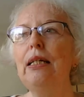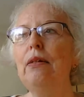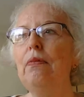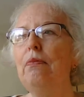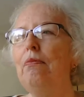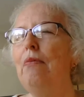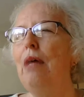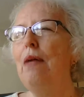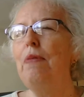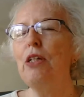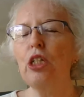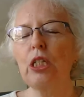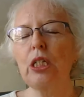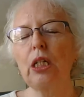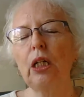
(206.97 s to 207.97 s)
maybe
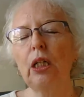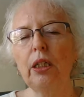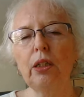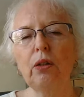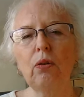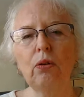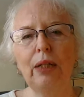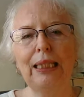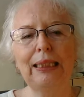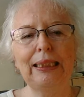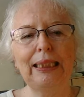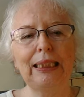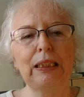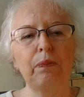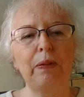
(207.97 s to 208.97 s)
just a little less
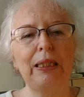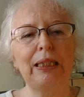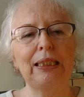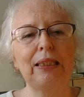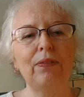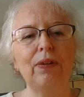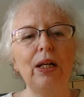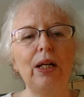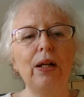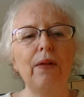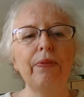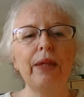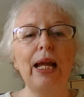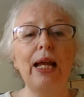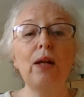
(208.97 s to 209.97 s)
expensive.
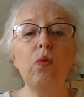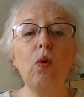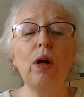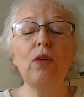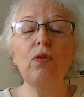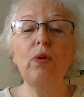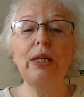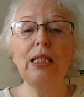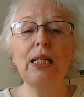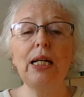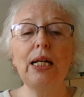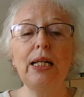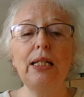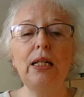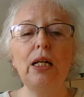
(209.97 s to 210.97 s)
And what have we
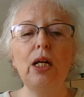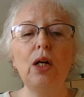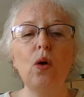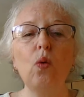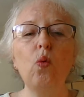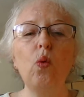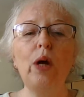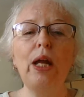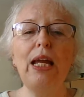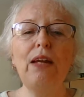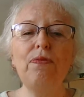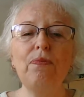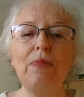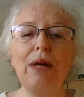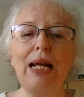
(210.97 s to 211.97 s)
done?
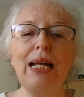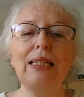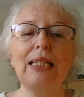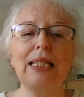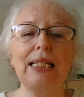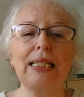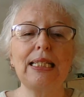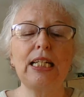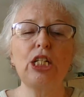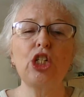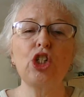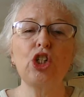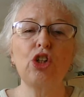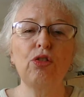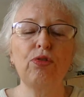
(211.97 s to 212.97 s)
We've made the
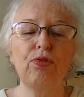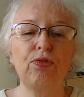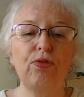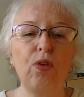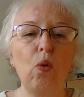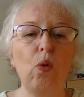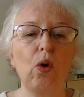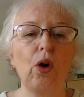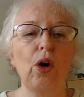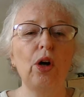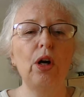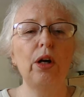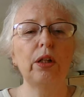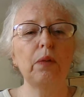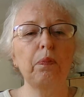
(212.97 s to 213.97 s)
decision for
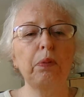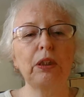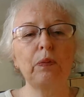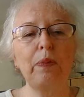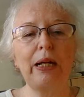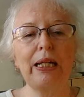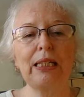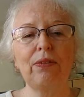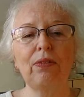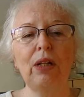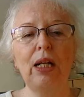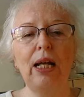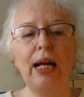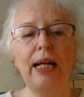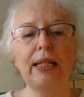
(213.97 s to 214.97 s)
the prospective
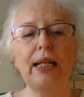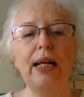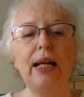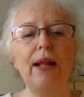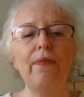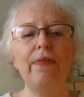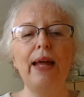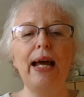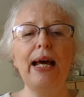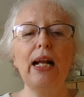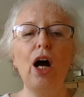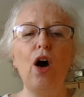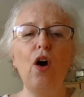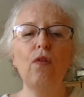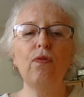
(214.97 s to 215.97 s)
client. That
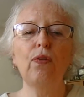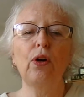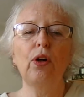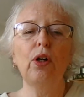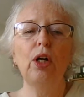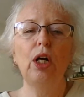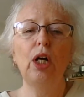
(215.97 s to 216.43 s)
offer